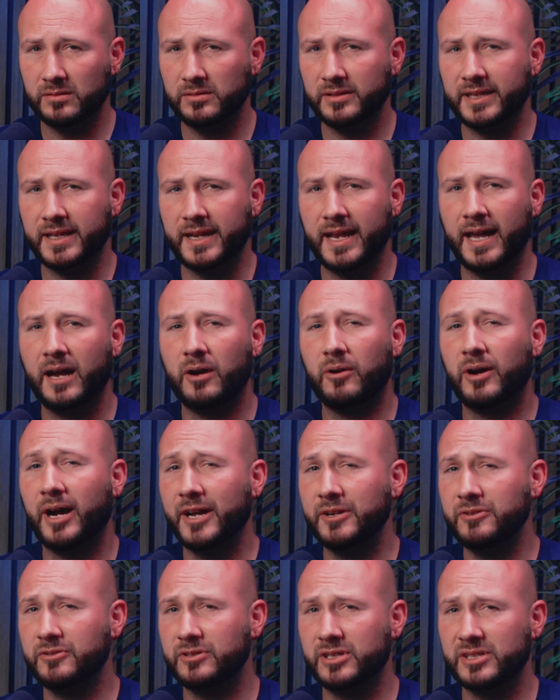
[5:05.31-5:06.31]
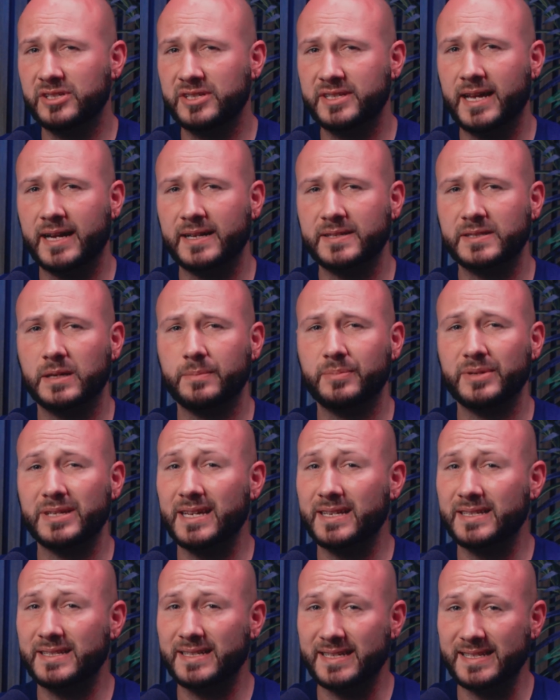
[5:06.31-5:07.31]
you look at how hydrogen stacks up
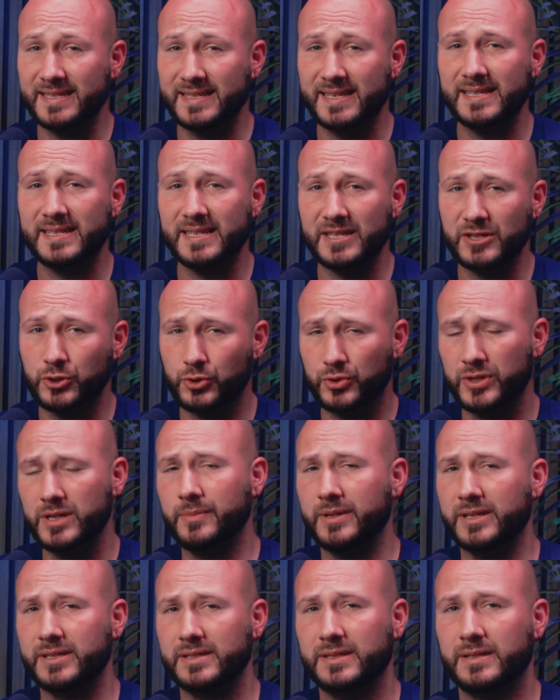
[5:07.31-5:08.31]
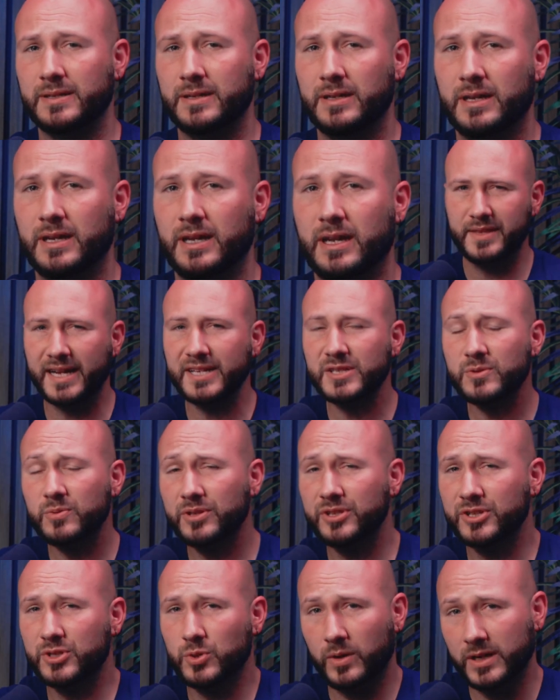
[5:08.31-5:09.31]
against existing treatments. That's
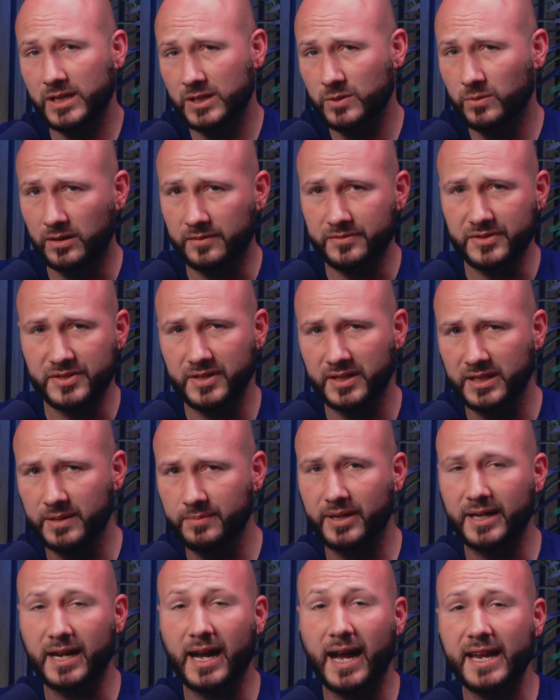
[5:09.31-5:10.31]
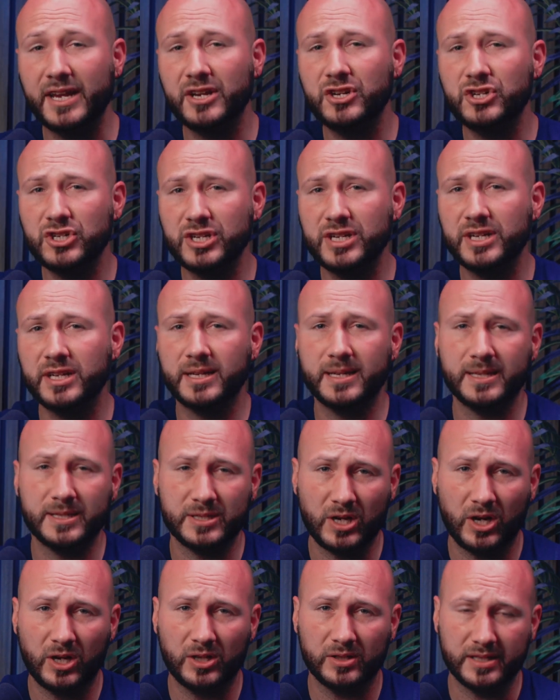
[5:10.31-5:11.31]
where the 2012 study by Hayashida
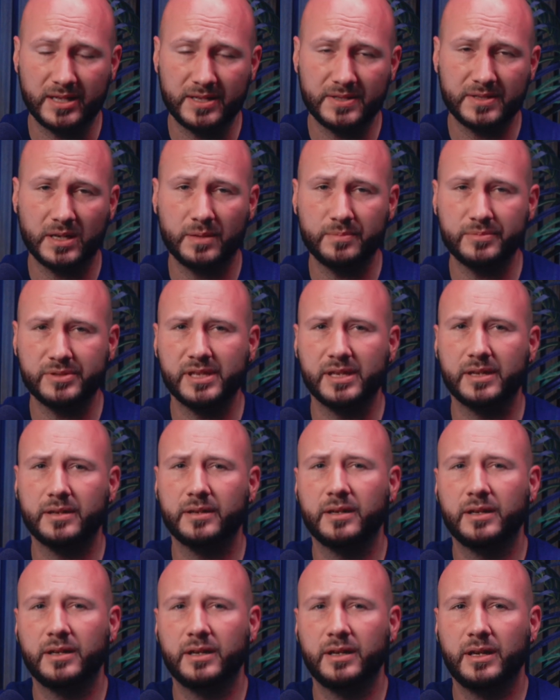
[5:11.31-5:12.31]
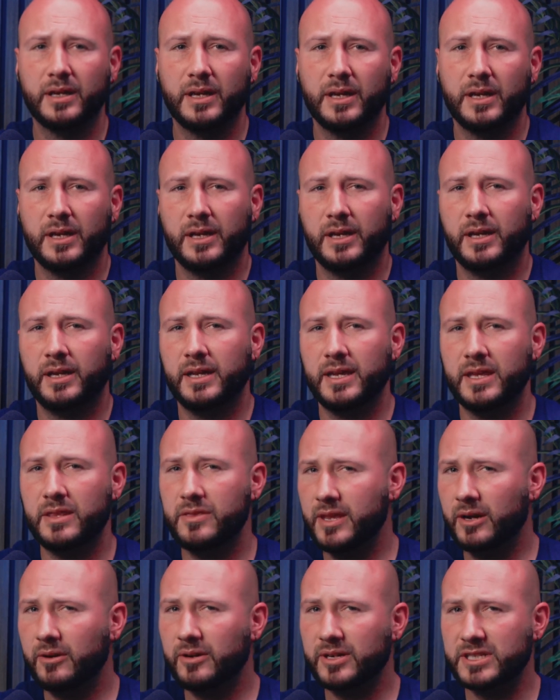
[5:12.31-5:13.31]
and colleagues comes in.
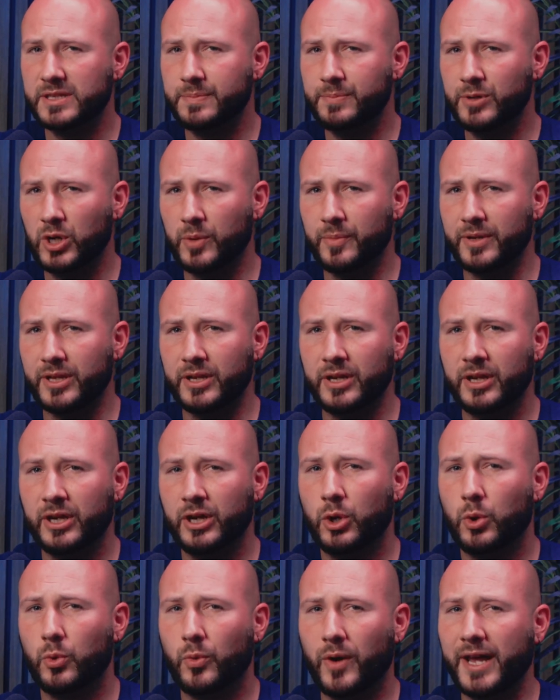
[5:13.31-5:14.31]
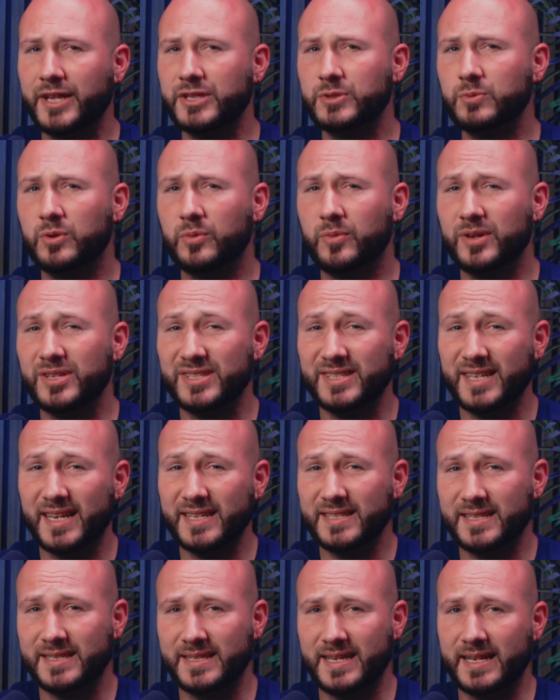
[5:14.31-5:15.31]
In their experiment, rats were
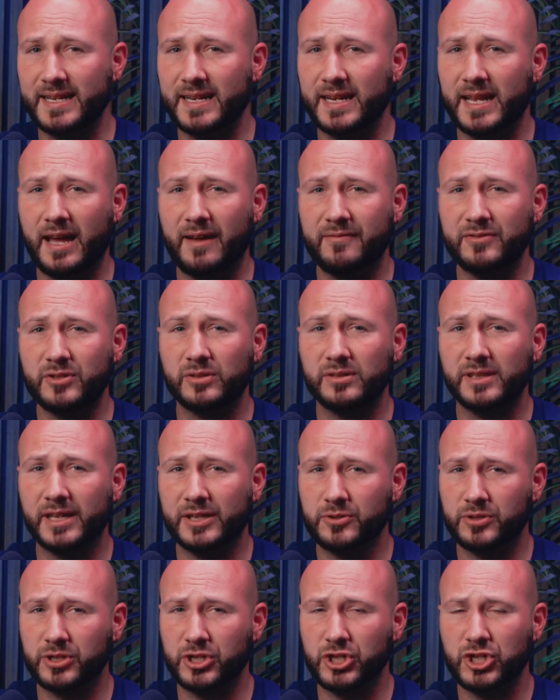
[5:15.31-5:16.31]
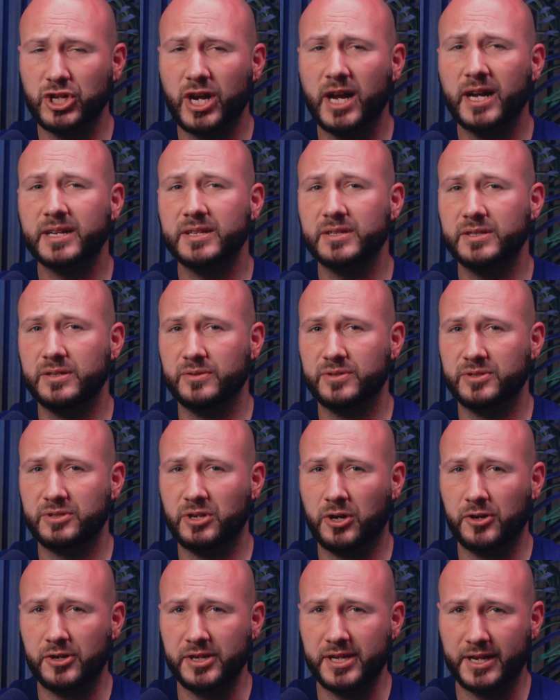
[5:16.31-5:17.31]
resuscitated after electric shock-induced
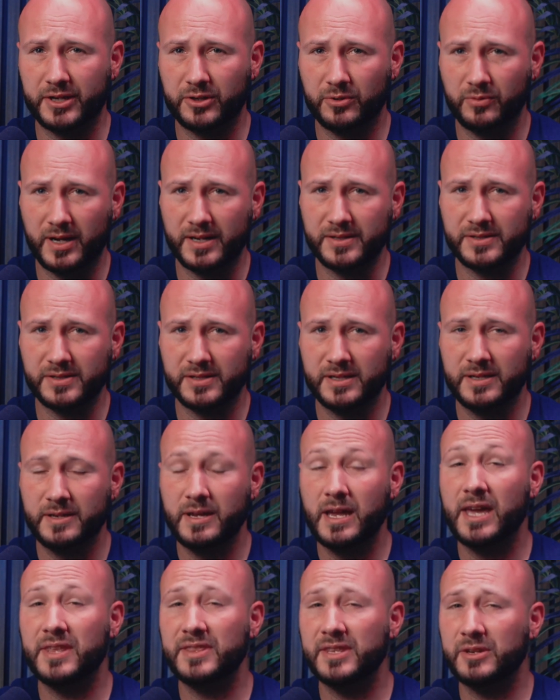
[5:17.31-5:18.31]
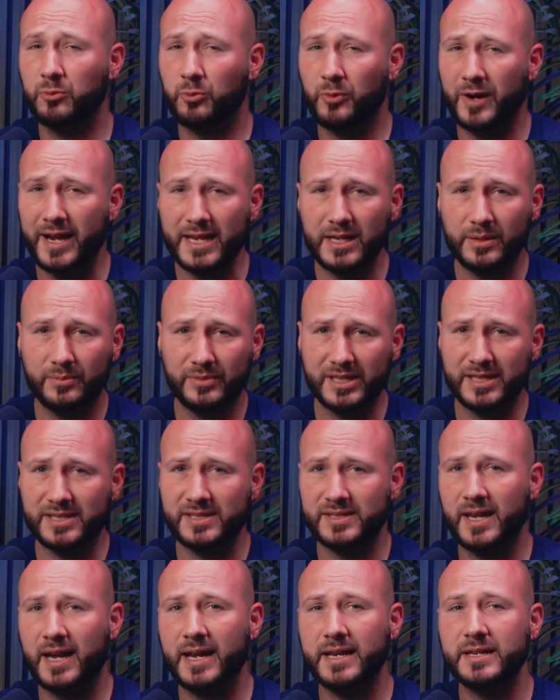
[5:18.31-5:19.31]
cardiac arrest and then randomly
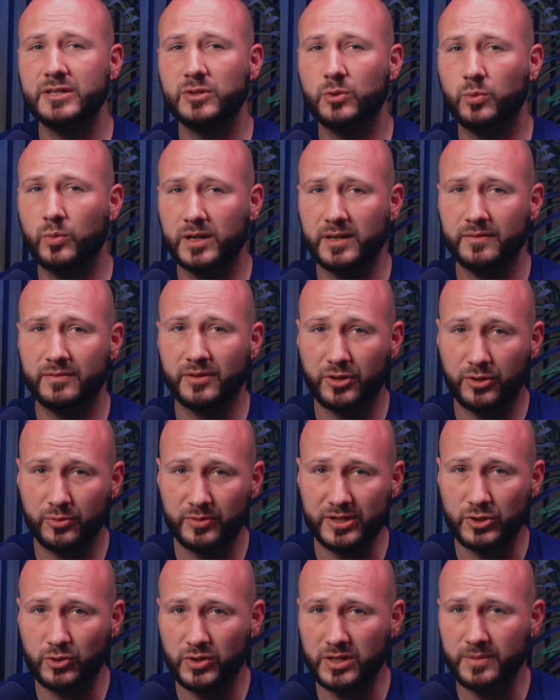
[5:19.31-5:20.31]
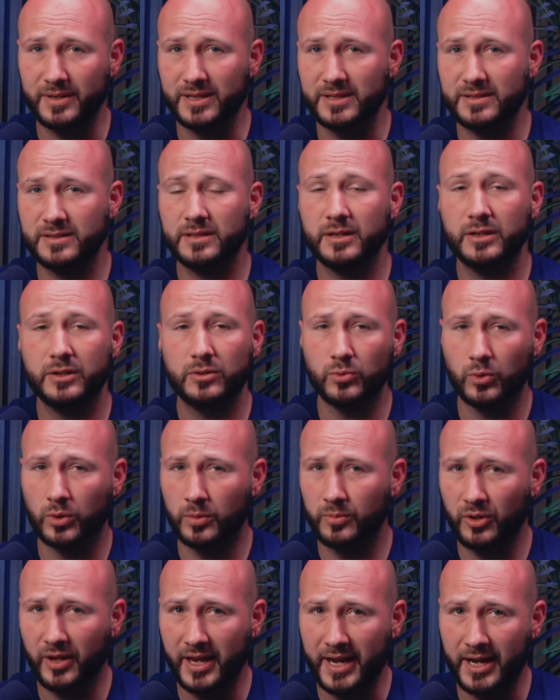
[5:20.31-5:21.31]
assigned to one of the three treatments:
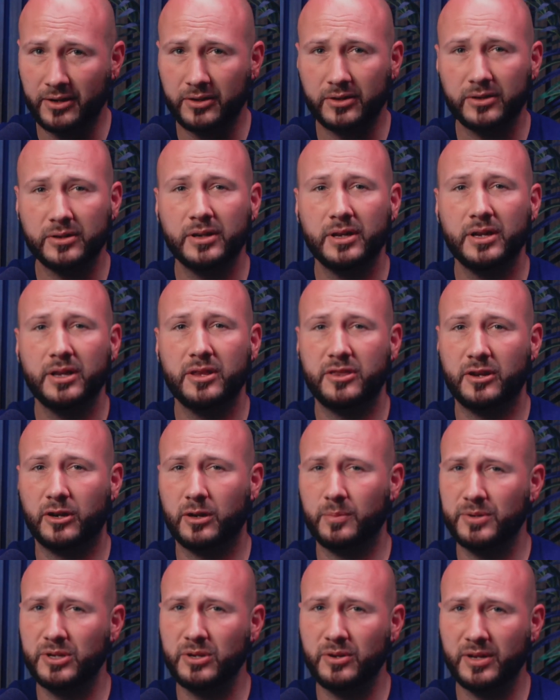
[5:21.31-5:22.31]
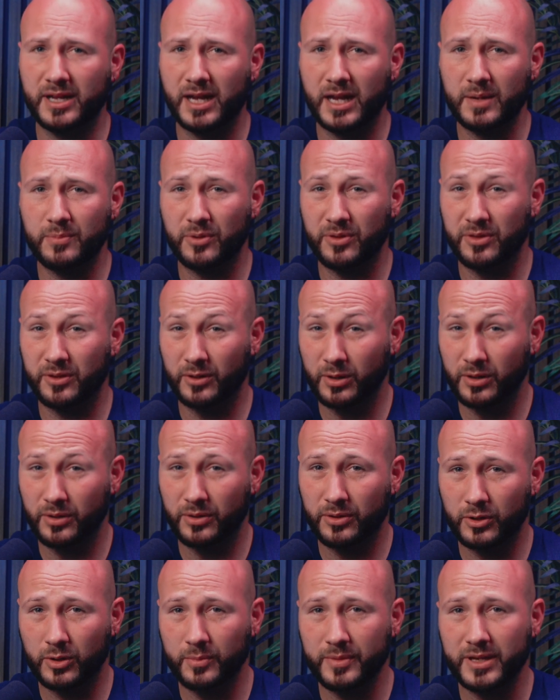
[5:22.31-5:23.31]
normal air, therapeutic
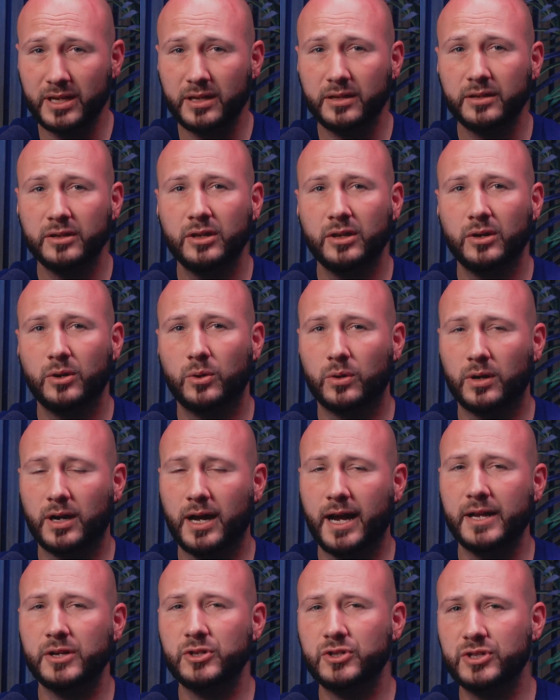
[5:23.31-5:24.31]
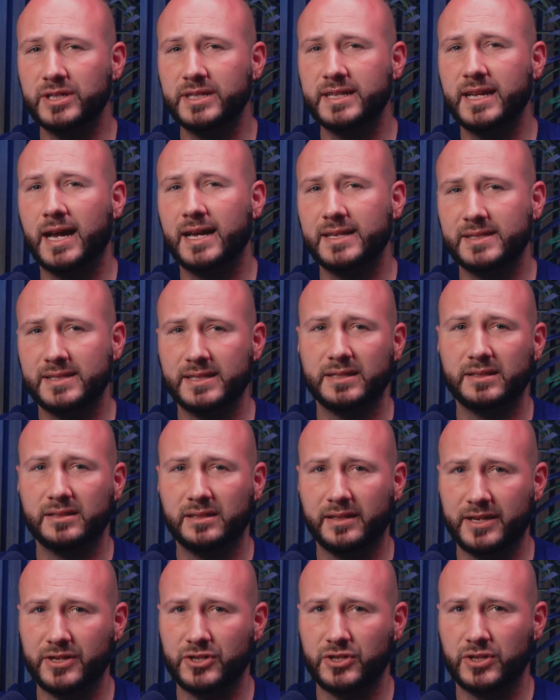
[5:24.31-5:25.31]
hypothermia, or hydrogen gas
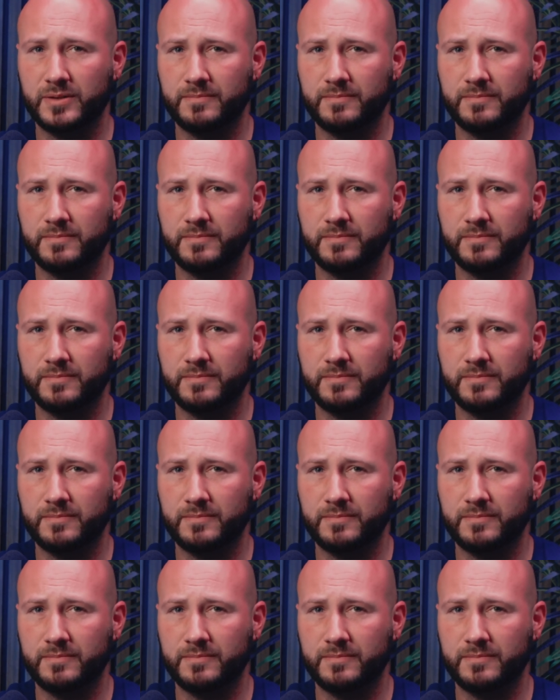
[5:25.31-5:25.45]
inhalation.